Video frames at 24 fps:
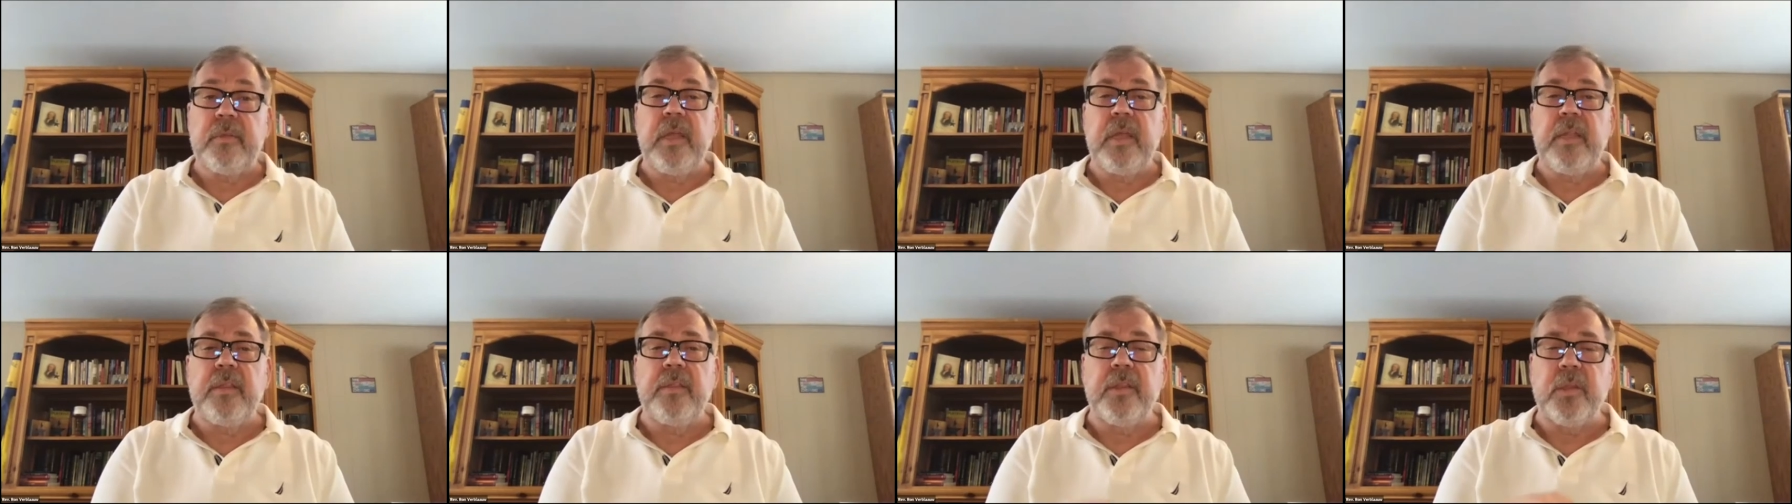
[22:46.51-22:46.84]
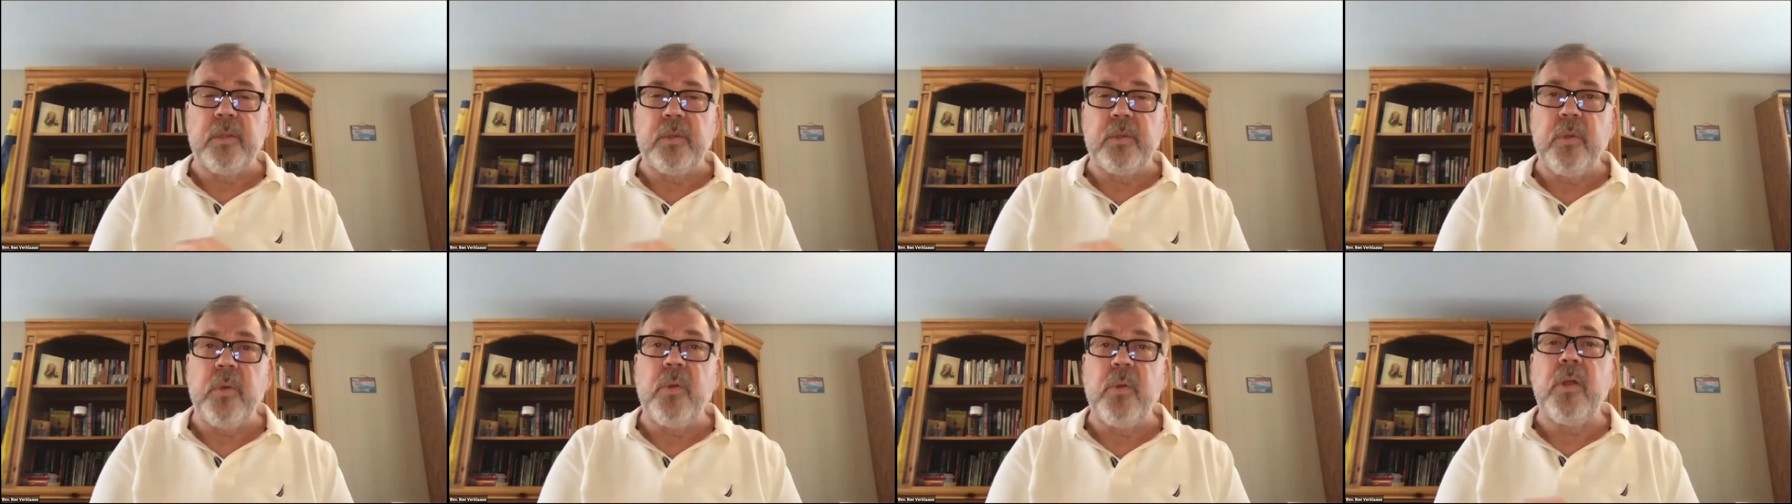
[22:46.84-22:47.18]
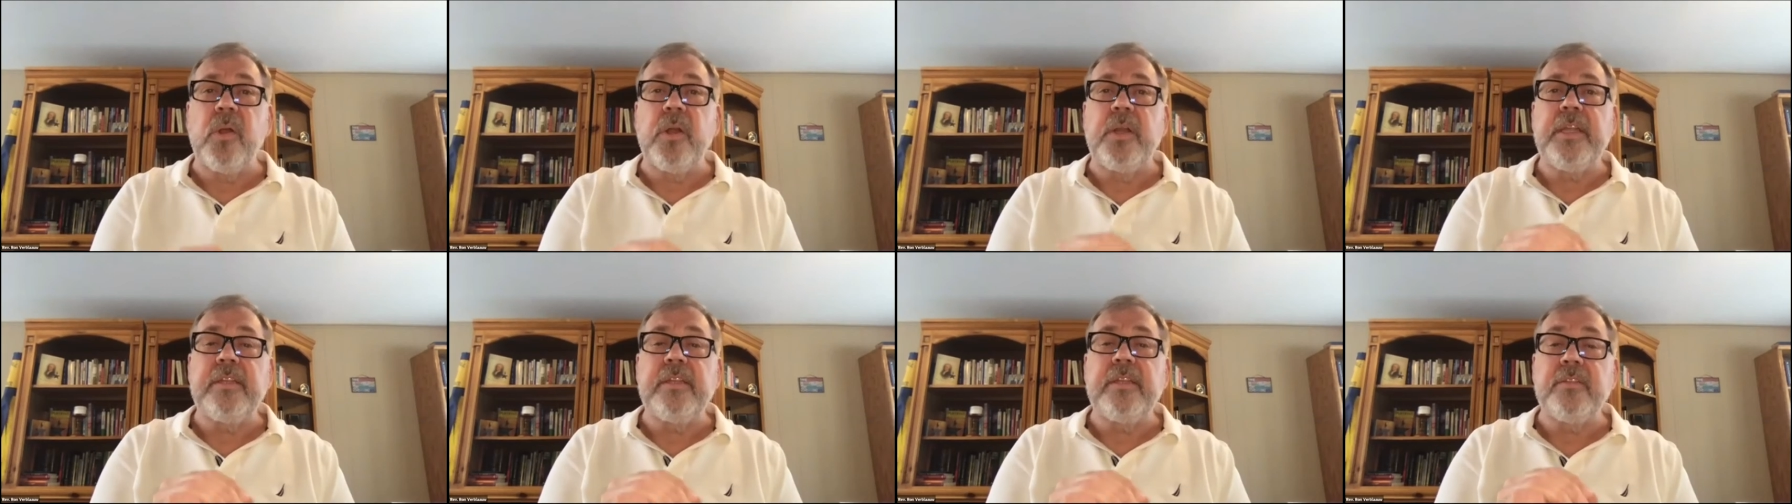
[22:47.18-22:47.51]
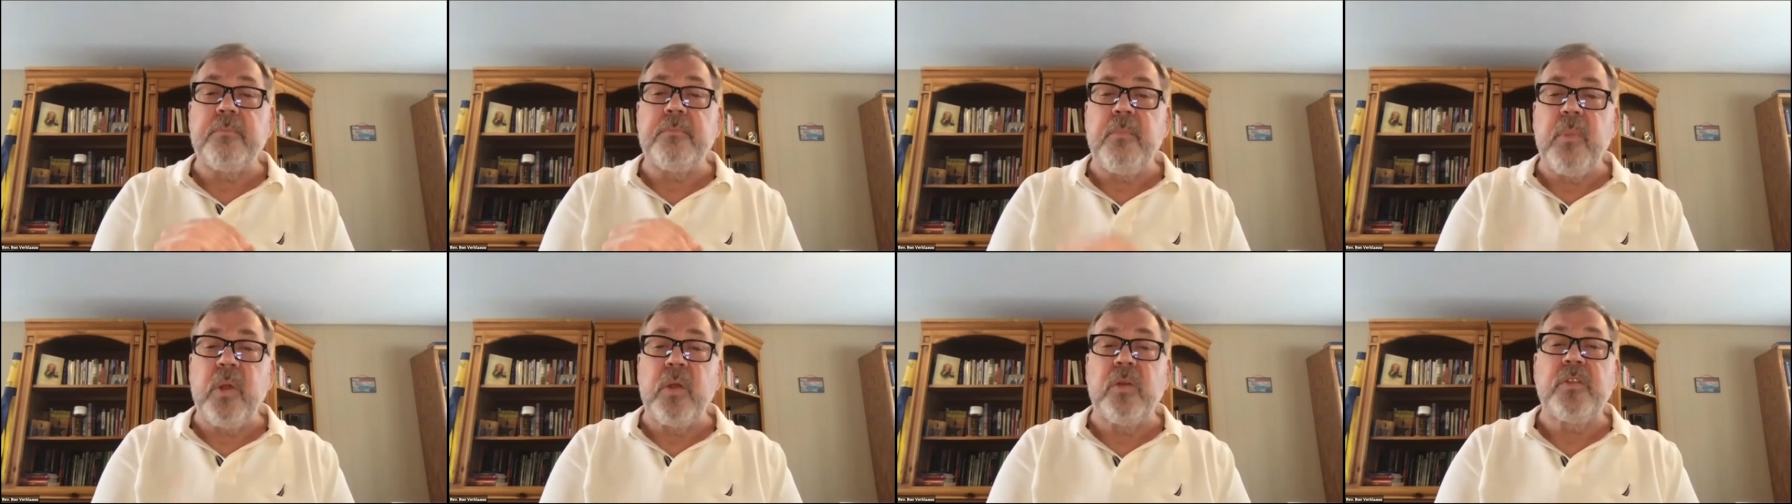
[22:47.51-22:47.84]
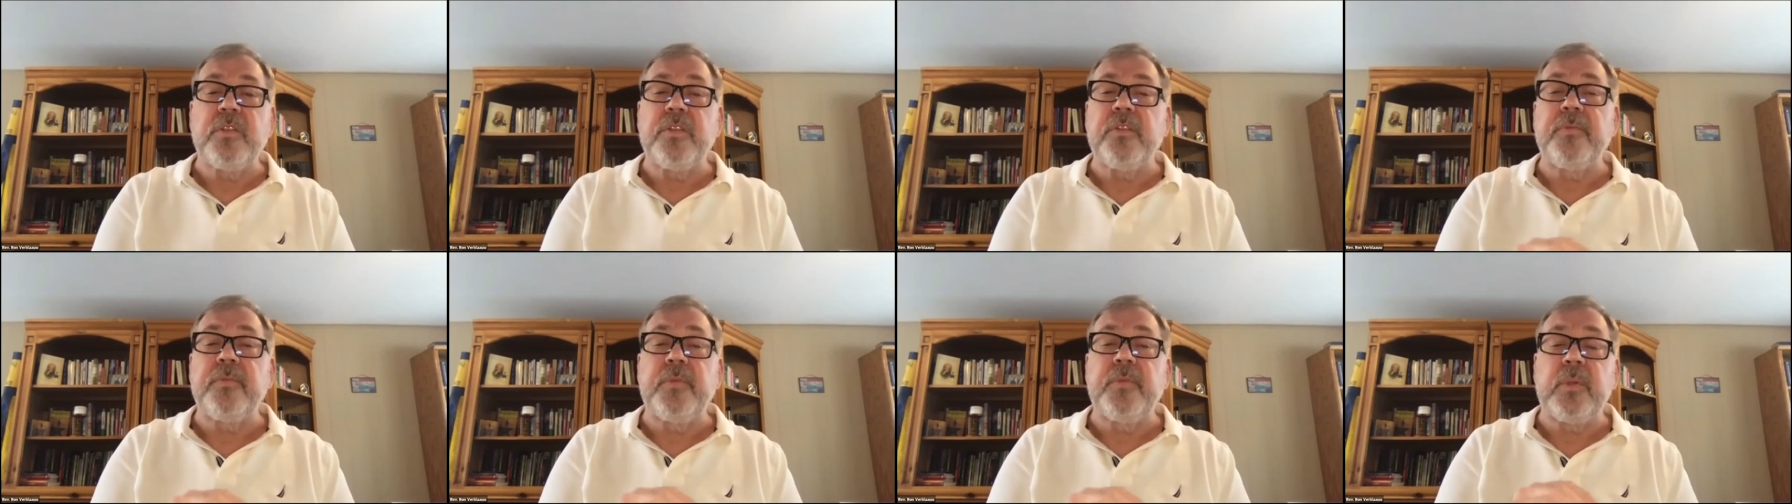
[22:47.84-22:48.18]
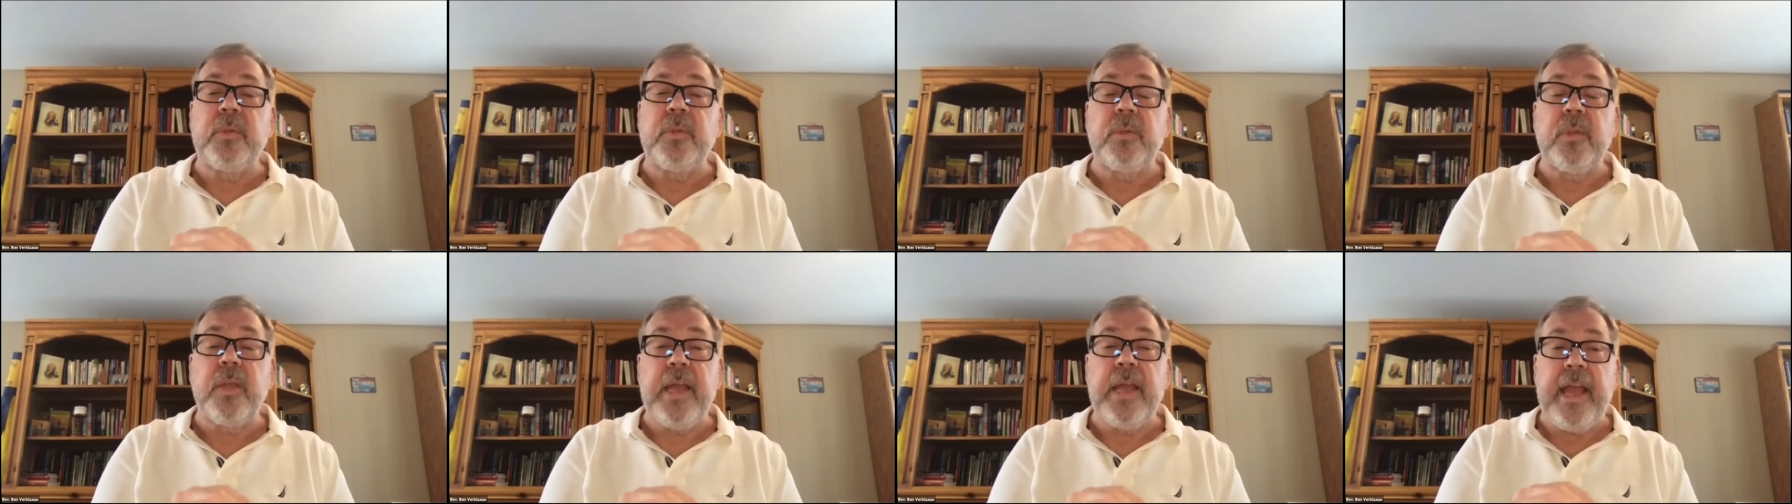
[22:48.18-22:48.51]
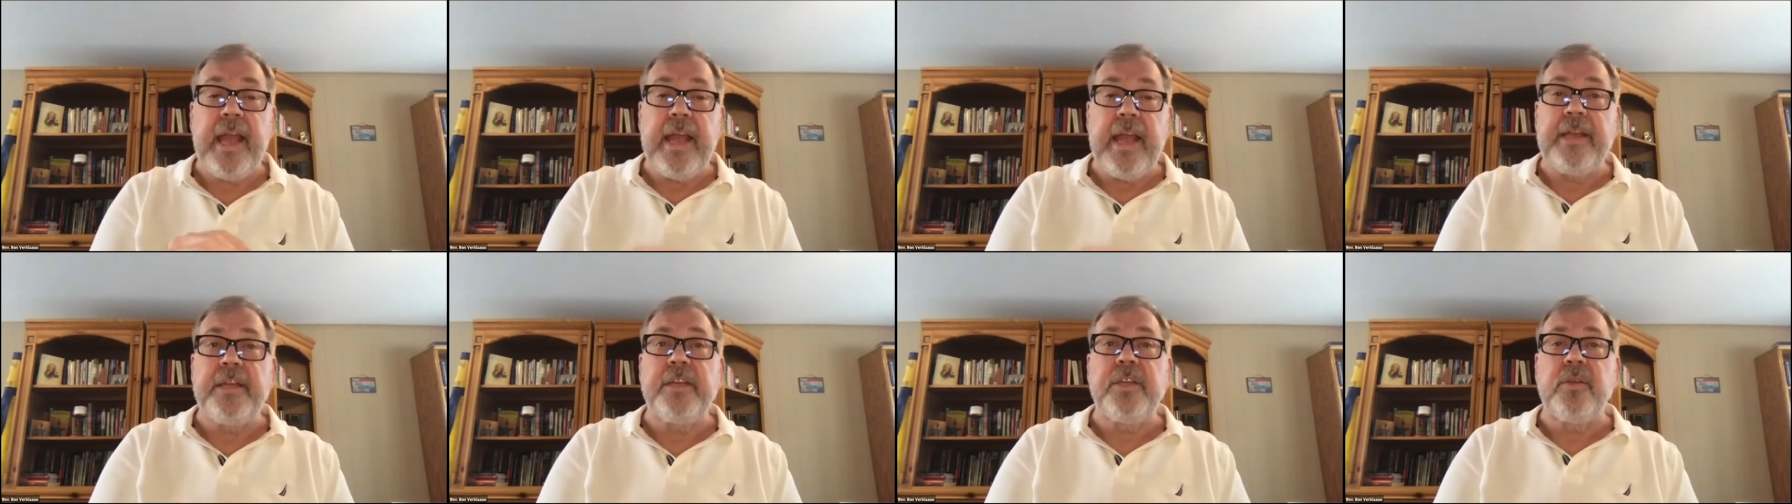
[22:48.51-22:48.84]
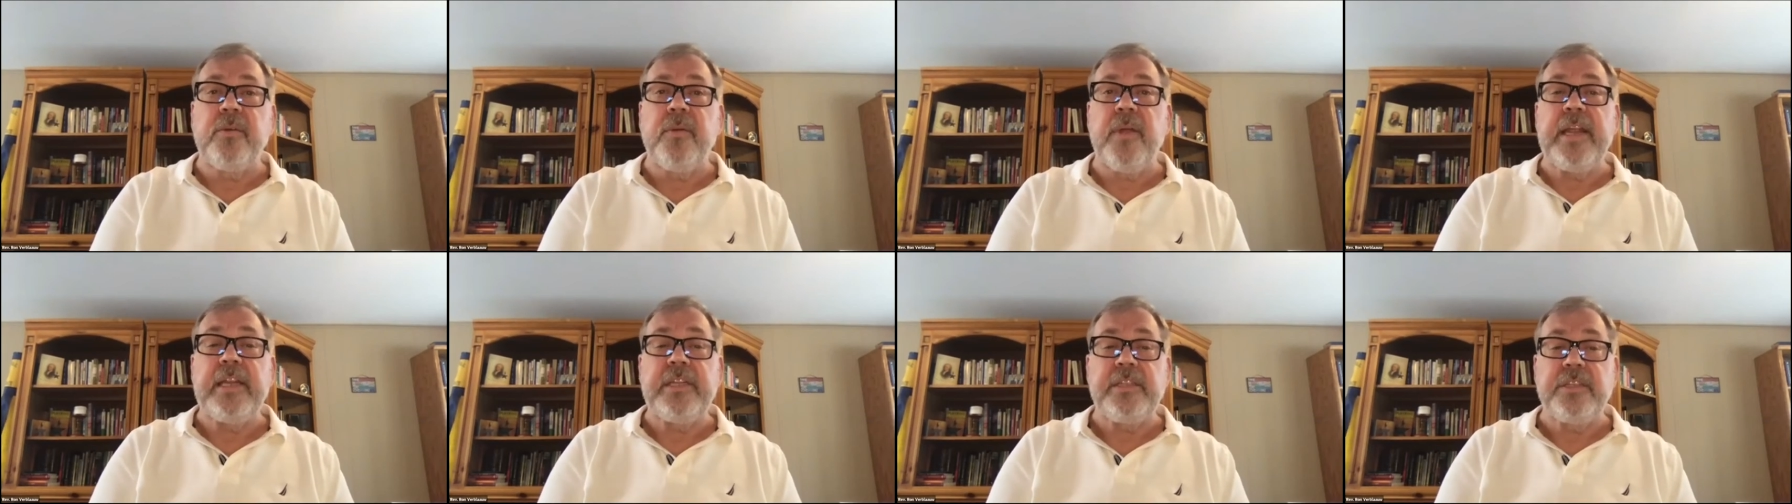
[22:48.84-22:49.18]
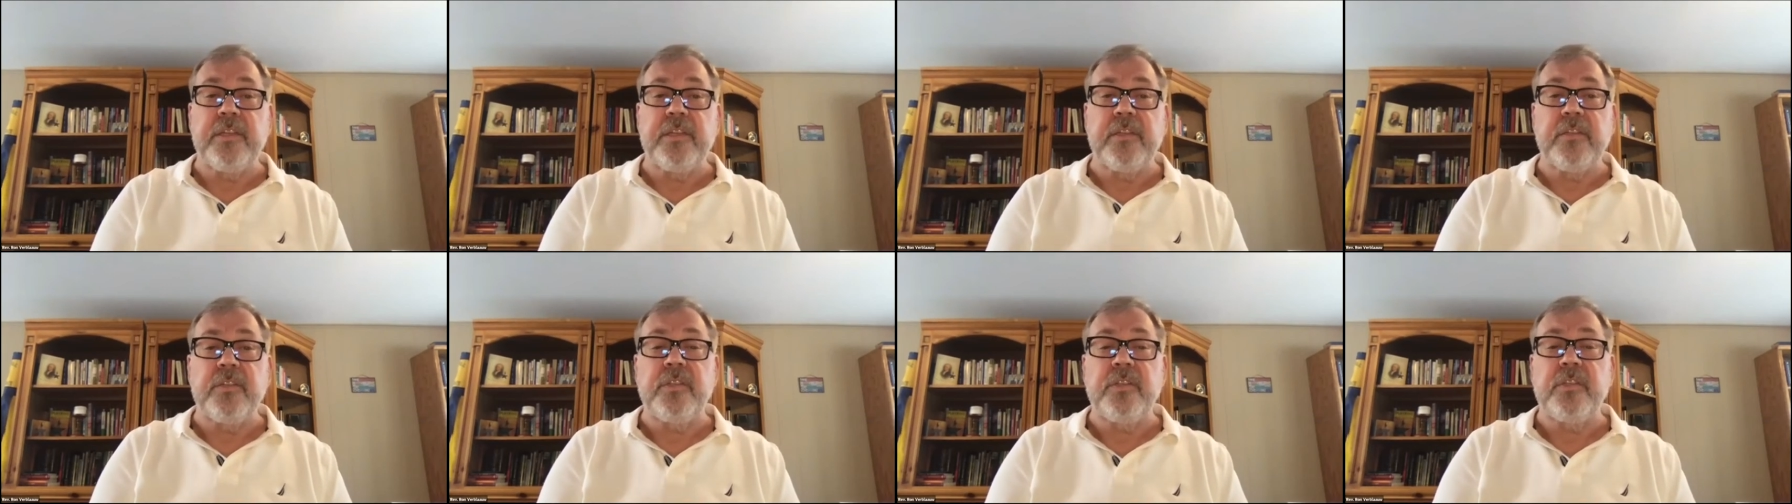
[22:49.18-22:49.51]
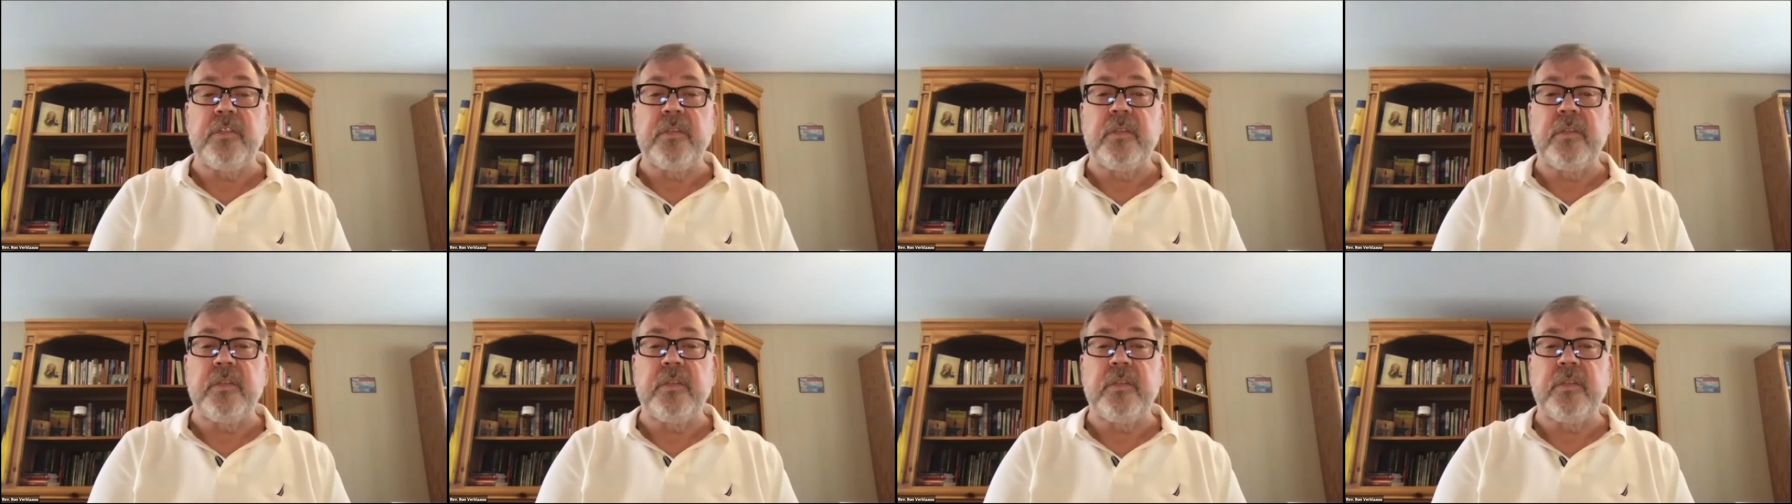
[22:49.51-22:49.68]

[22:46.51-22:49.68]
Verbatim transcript: the Lord is merciful and gracious,